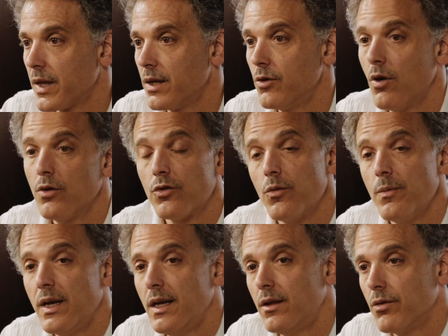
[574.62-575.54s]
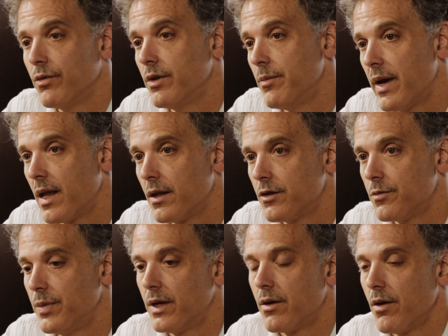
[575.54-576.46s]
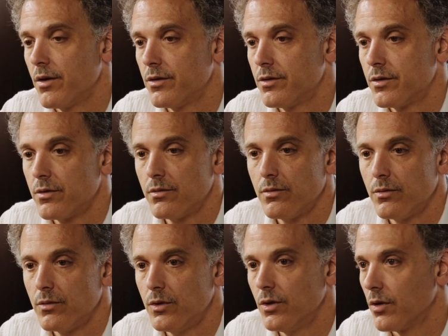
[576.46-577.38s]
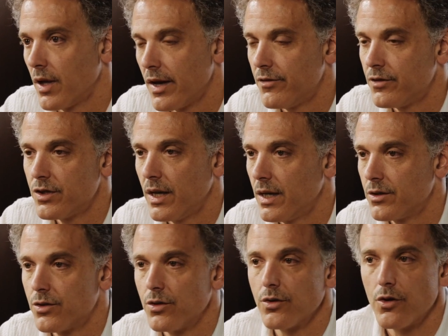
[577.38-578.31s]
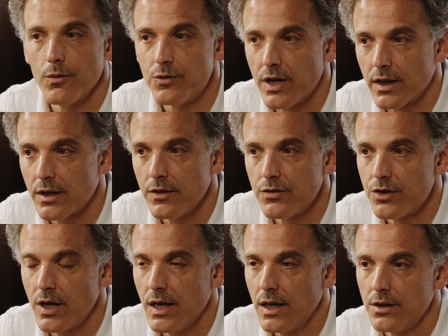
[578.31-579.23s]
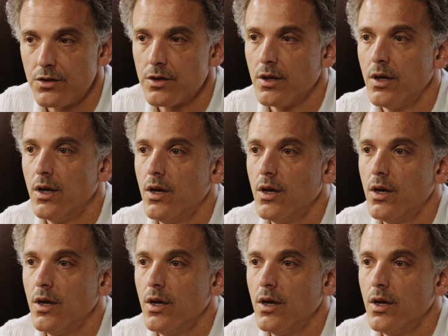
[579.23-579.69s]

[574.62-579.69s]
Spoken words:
And you also may need to rebalance because your life changed or your objectives changed